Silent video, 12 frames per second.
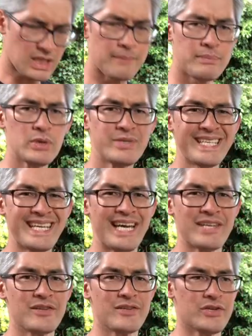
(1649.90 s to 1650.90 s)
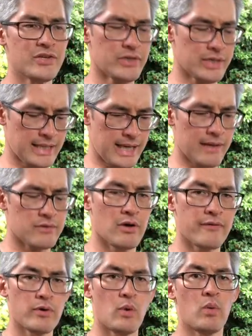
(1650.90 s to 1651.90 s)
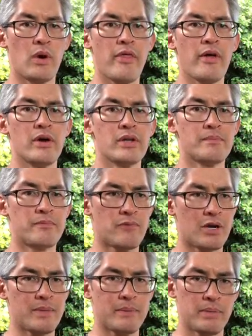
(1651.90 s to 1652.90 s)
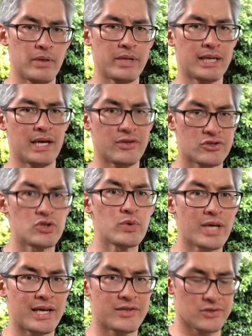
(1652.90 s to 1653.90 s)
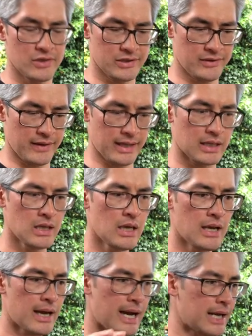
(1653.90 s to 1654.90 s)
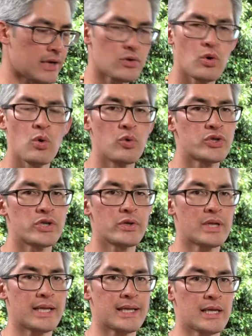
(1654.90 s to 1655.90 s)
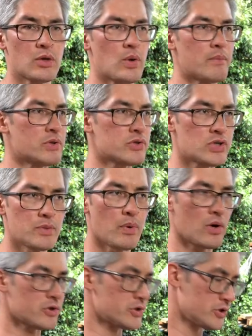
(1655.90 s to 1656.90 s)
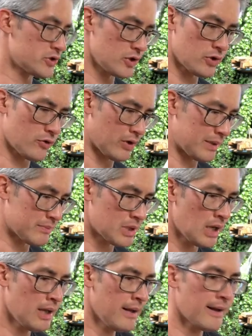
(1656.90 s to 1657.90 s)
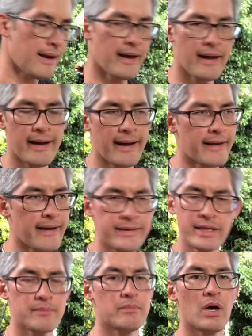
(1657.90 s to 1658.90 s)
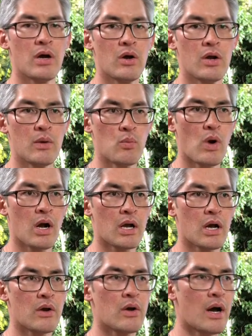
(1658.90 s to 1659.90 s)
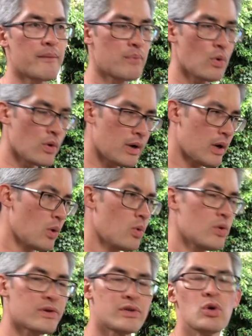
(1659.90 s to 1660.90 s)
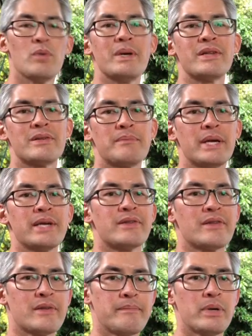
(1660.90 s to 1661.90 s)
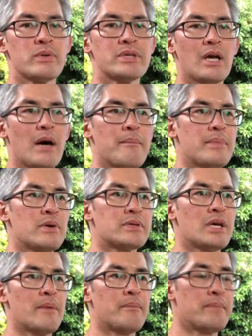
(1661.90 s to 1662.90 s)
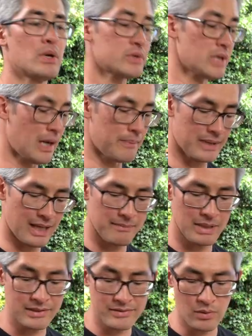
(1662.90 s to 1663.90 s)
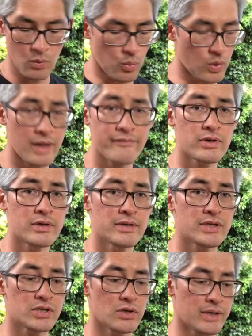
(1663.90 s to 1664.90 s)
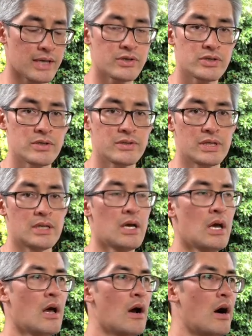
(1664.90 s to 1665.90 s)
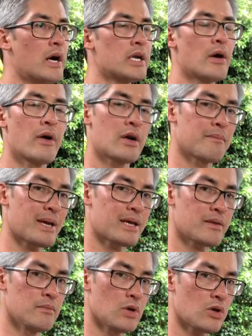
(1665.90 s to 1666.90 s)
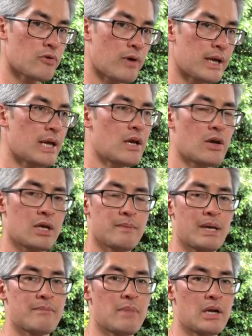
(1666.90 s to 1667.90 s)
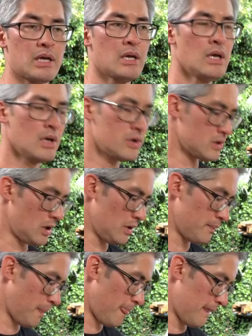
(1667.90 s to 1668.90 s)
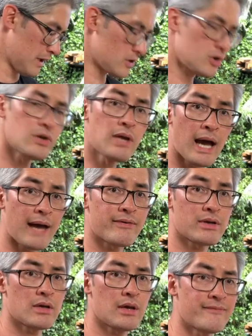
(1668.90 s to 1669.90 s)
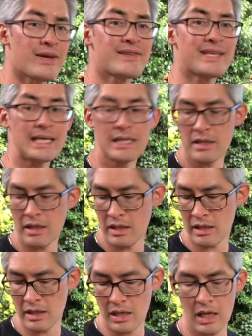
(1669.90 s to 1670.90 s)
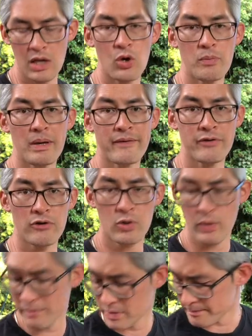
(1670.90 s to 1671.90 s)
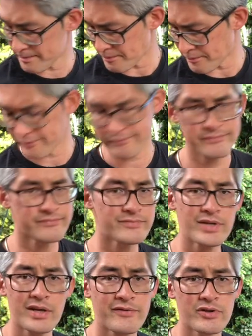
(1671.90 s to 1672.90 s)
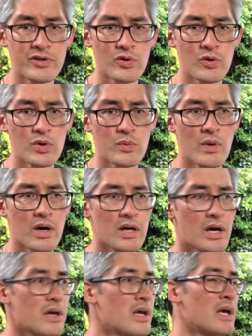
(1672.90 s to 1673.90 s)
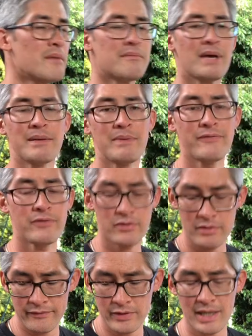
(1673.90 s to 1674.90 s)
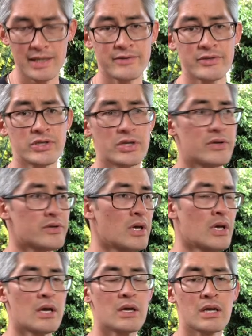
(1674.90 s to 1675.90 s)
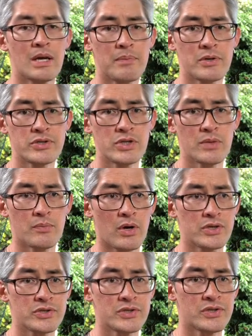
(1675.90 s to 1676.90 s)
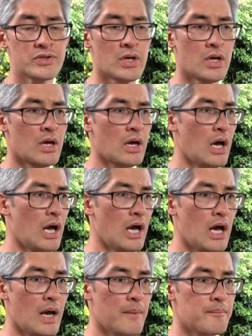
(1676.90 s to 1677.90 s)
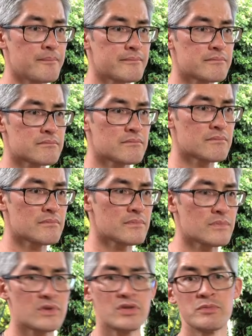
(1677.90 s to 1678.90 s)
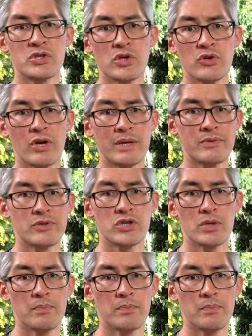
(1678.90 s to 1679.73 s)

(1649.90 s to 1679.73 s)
beauty cases that you can get? So I've got one of those, great big beauty case, suitcase size thing, and it's all shoe cleaning equipment, shoe polishes, shoe creams. I didn't buy it in one go. I bought it all as little bits and pieces and built it up. And that means that whatever condition I get shoes in, I know I can make them look great and I can make money. So it's good investing in a little bit of your equipment. Don't have to do it all in one go. Maybe if you're getting into shoes, a couple of shoe brushes, some shoe creams and shoe